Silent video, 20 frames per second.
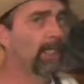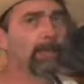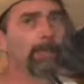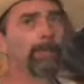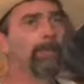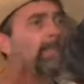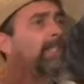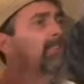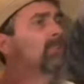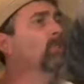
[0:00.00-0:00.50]
It
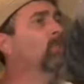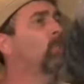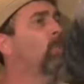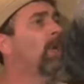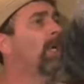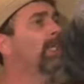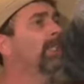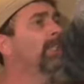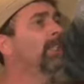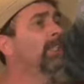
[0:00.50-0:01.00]
brings
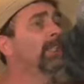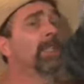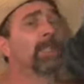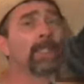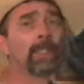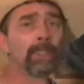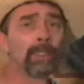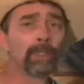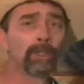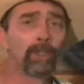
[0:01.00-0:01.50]
wonder
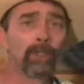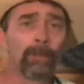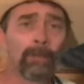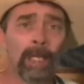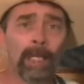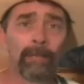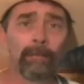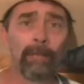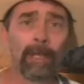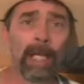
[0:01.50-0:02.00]
to
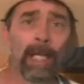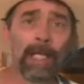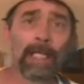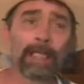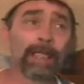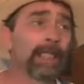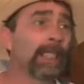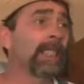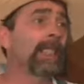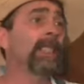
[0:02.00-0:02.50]
my mind.